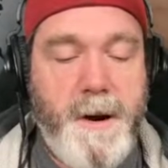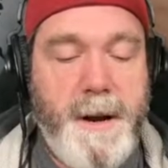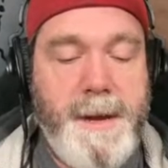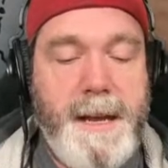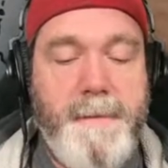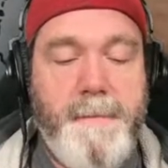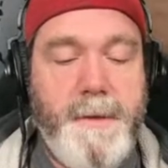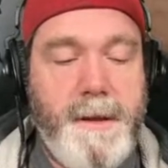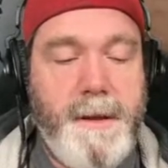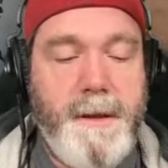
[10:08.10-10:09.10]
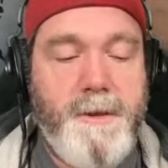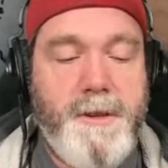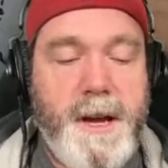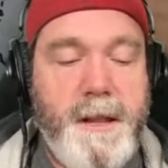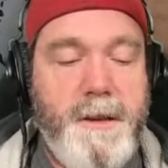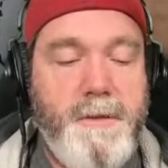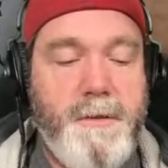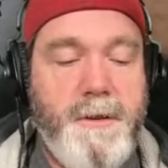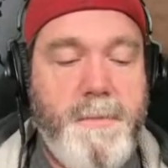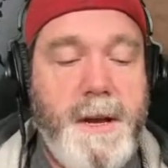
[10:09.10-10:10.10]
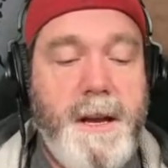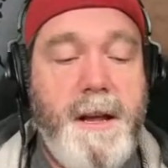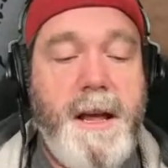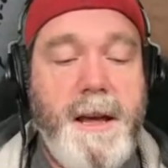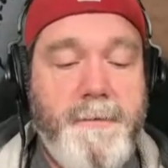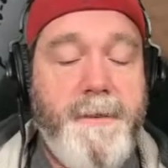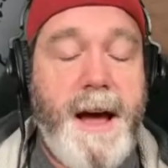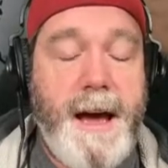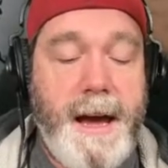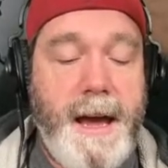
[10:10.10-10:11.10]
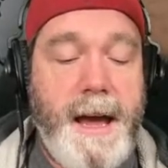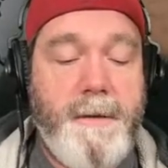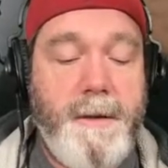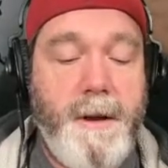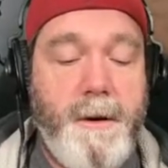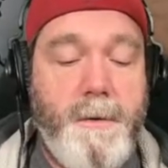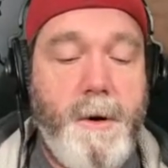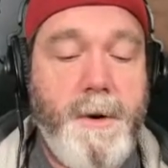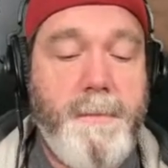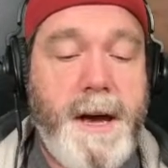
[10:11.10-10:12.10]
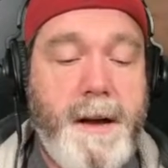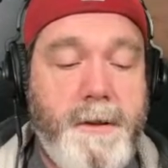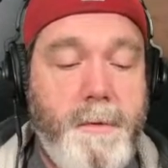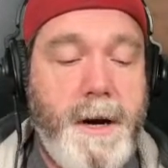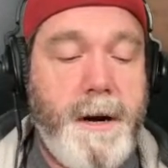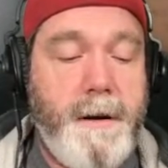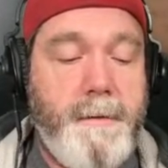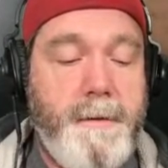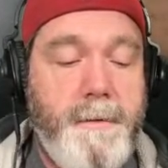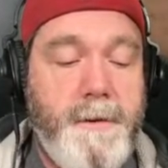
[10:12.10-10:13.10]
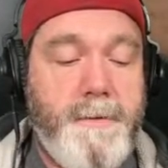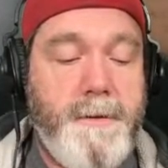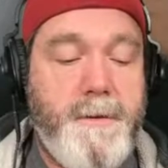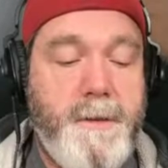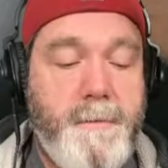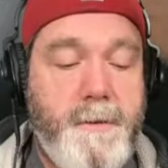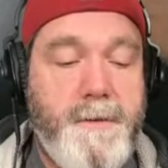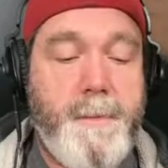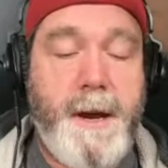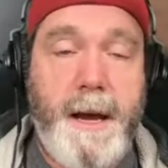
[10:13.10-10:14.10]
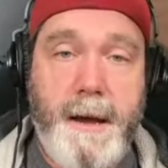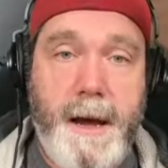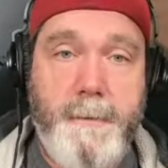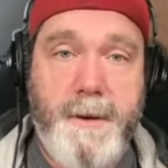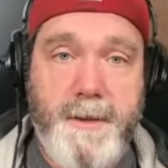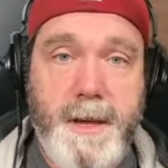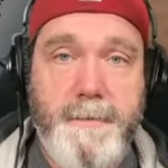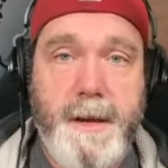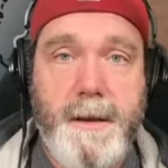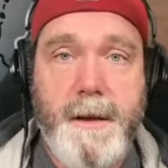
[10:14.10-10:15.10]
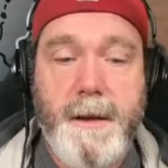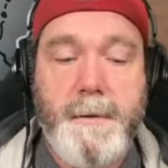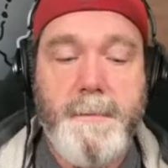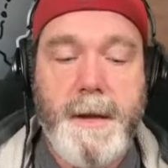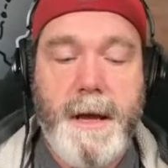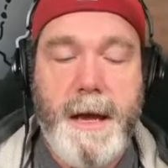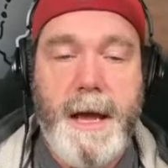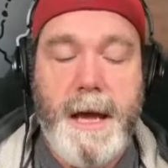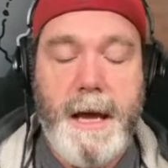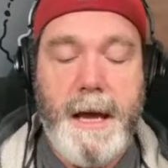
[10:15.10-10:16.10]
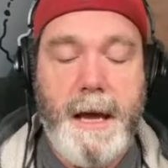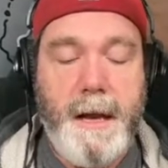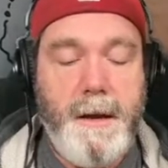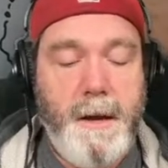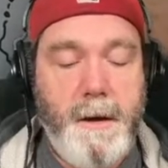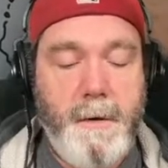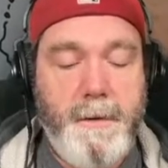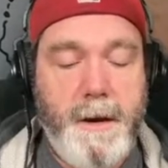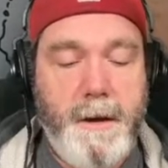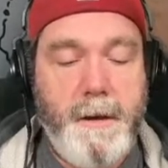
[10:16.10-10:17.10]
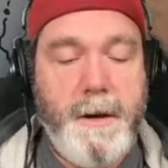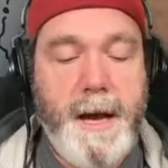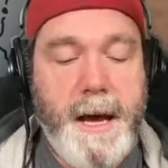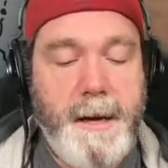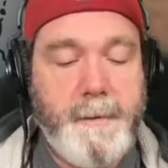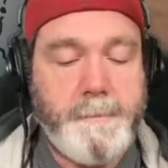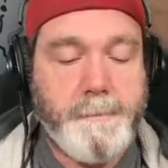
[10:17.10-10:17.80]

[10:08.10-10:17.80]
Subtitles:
I mean, just kind of generally speaking, if I, going back to where, if this was the first time I received it and, took a look at it,